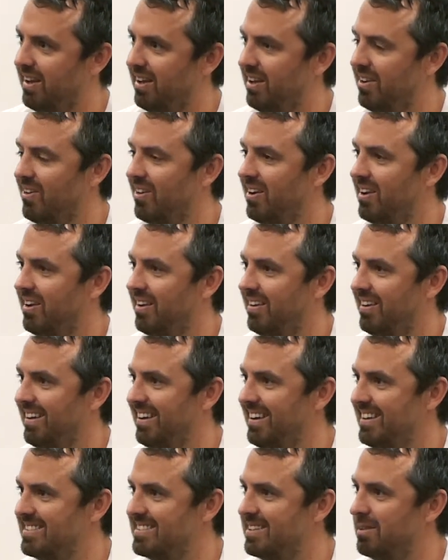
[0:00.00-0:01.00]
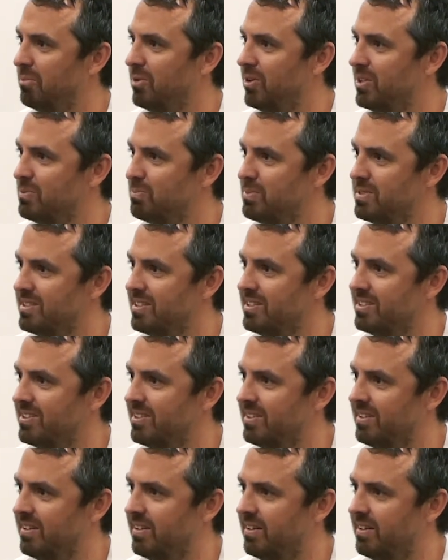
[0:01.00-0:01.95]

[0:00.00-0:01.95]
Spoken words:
in a similar-ish position?